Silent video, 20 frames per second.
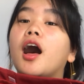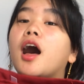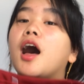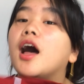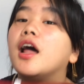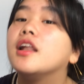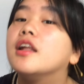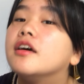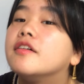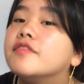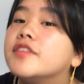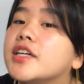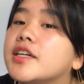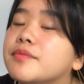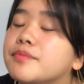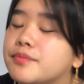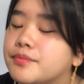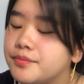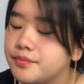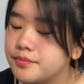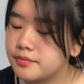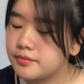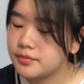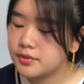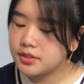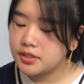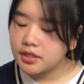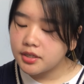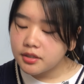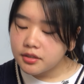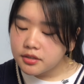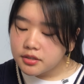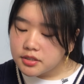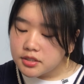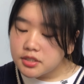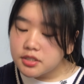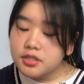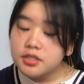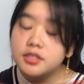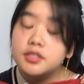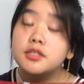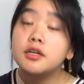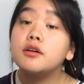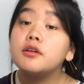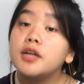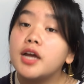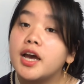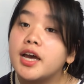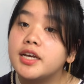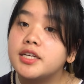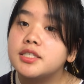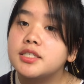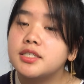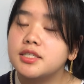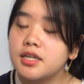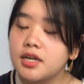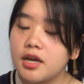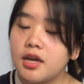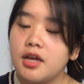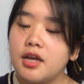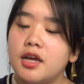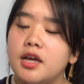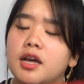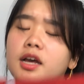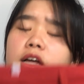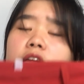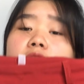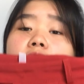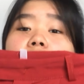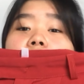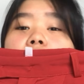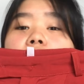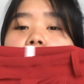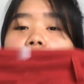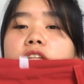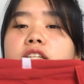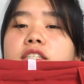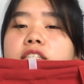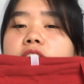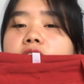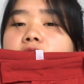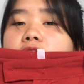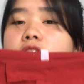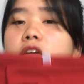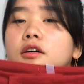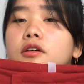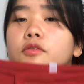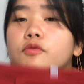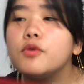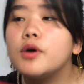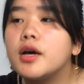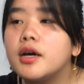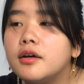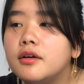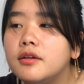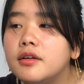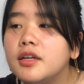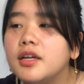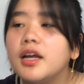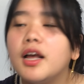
I love them. They look so nice, they fit so well,